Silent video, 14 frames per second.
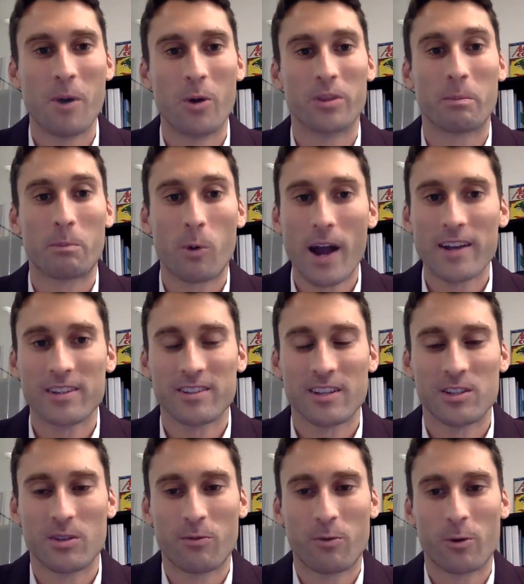both the press
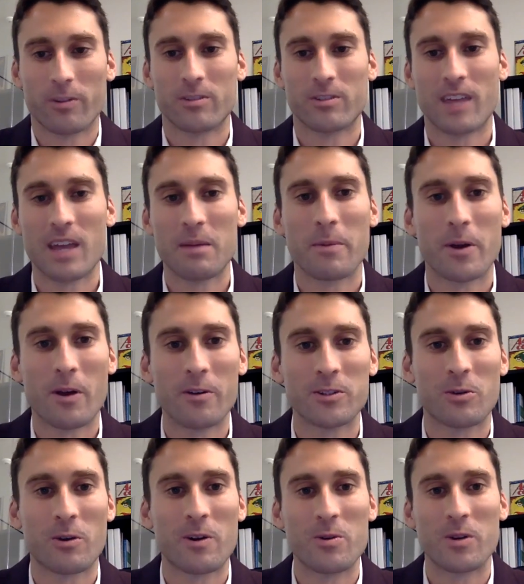as the fourth estate, but
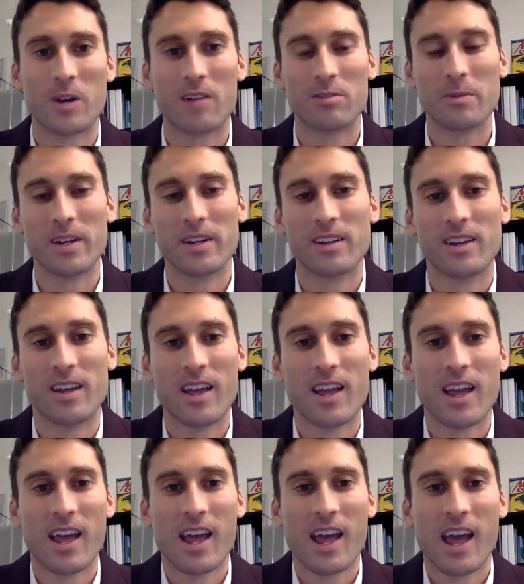also our own government.
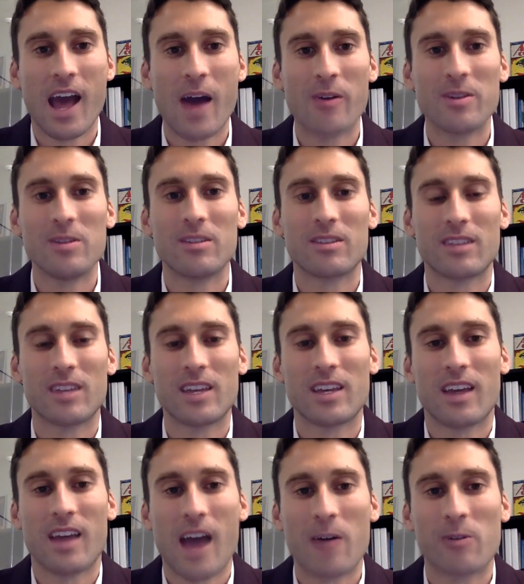How do you think
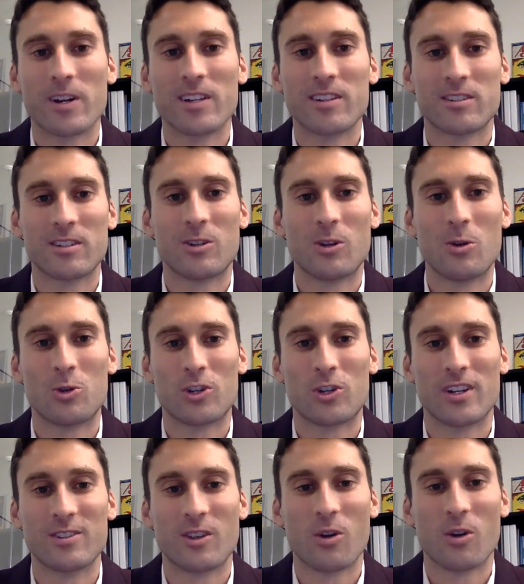our
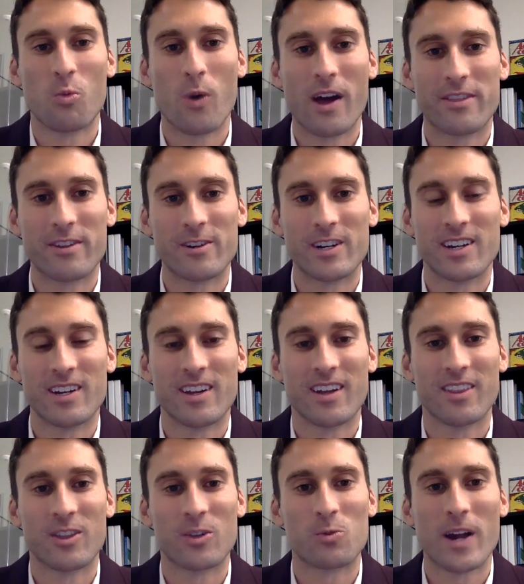institutions weathered
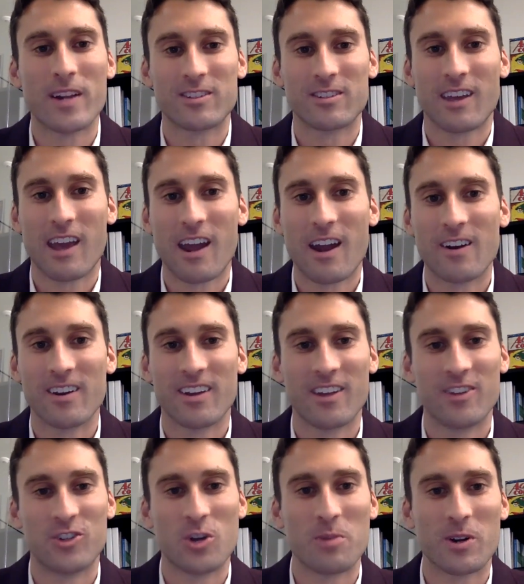the Red Scare and
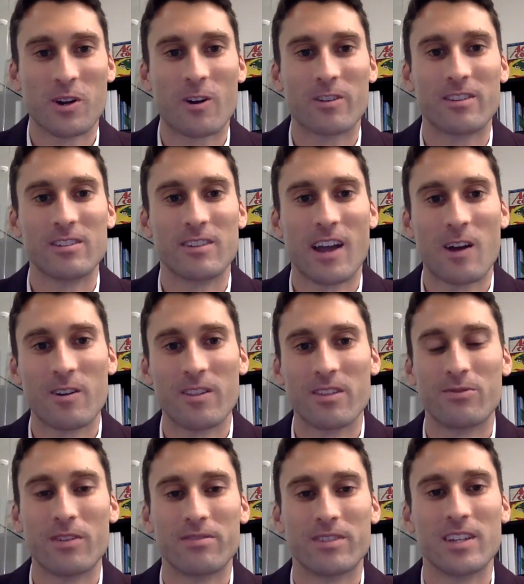Joe McCarthy's era in the
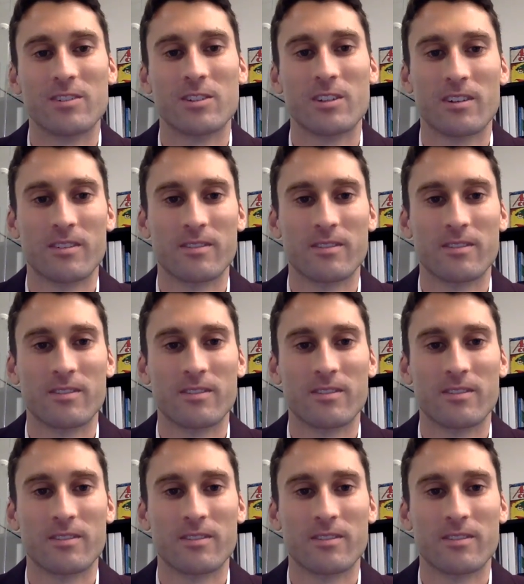50s?